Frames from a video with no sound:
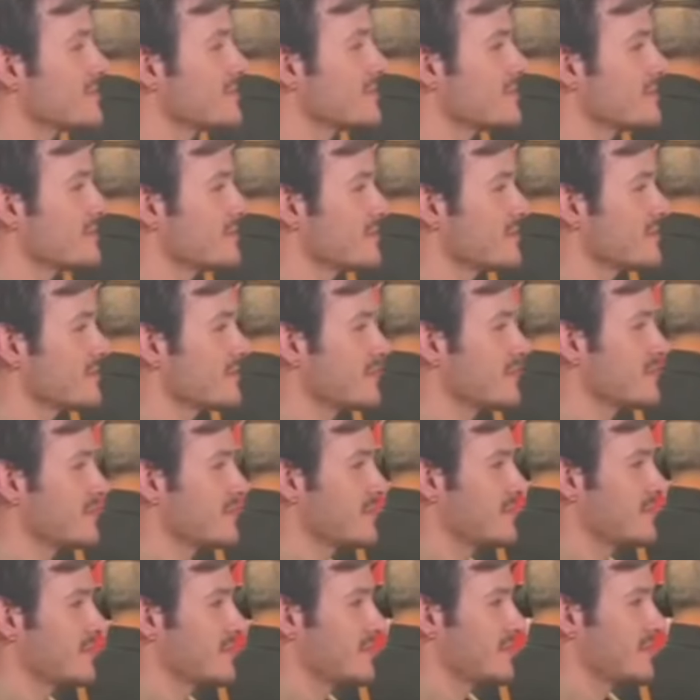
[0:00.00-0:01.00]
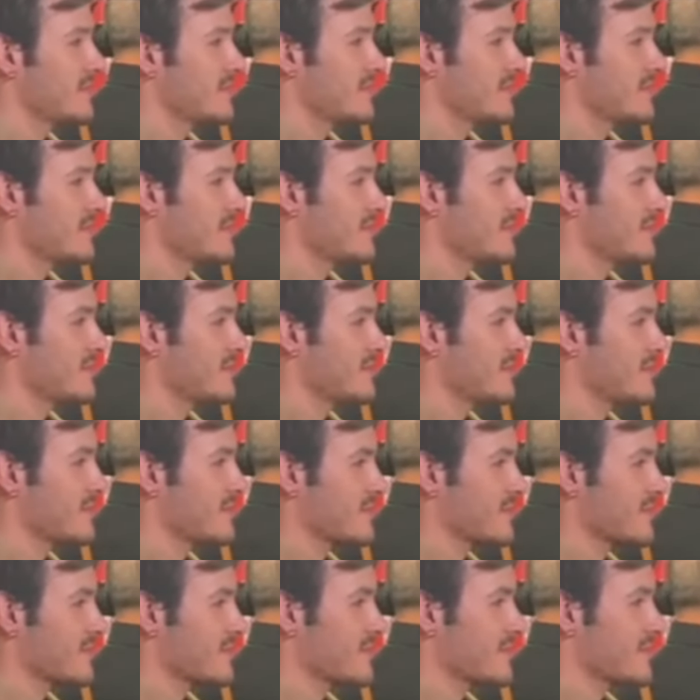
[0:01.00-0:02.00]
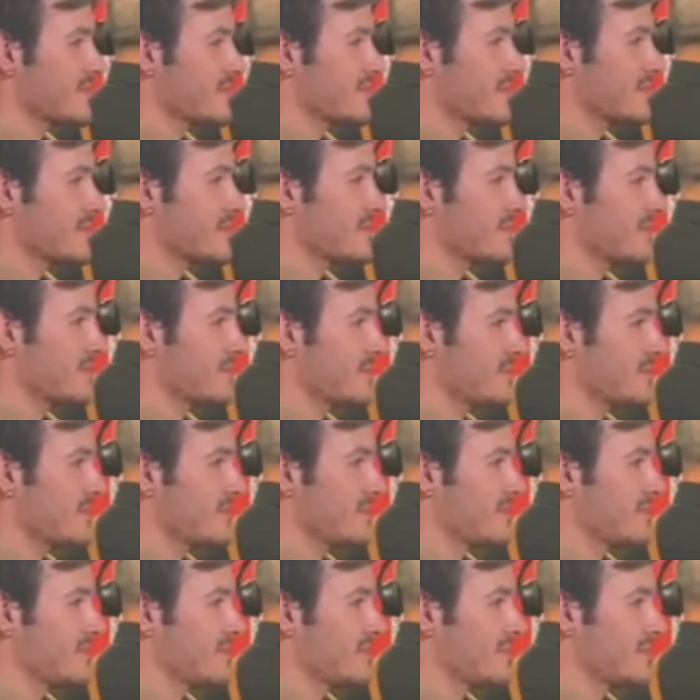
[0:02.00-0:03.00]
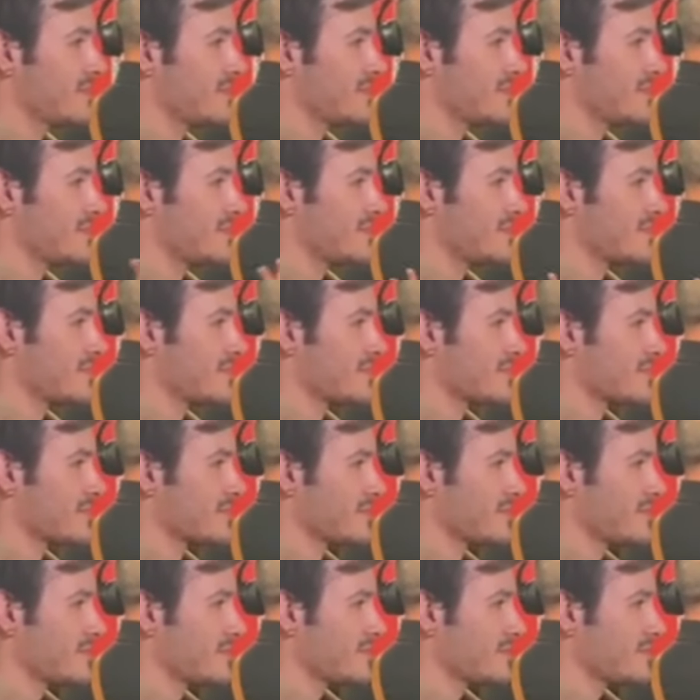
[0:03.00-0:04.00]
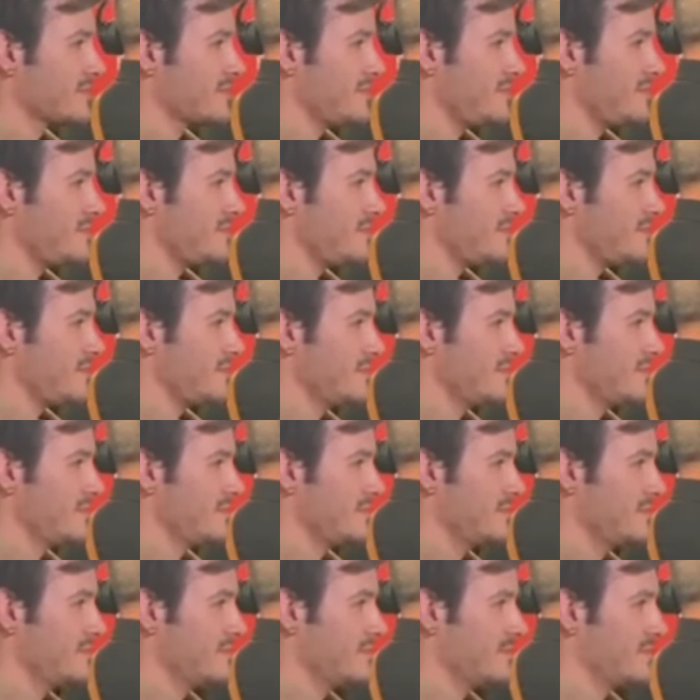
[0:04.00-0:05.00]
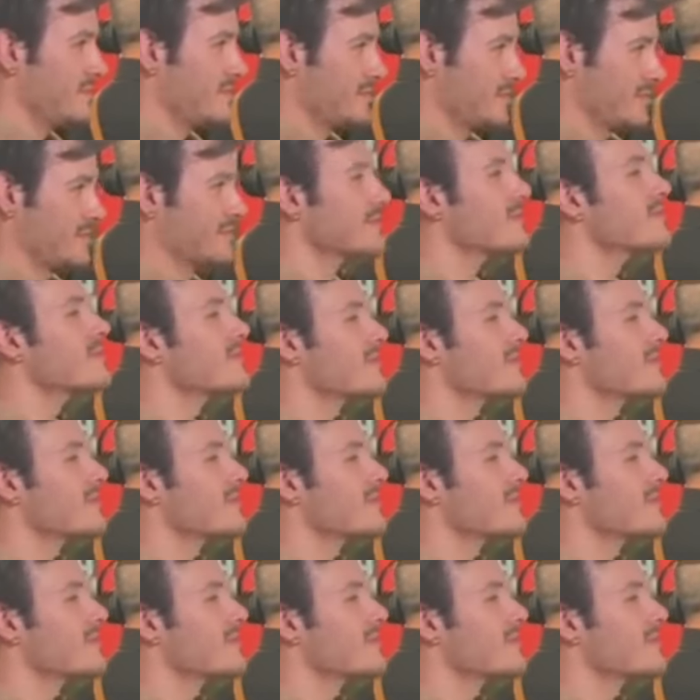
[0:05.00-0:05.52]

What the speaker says: No words are spoken by the person on screen.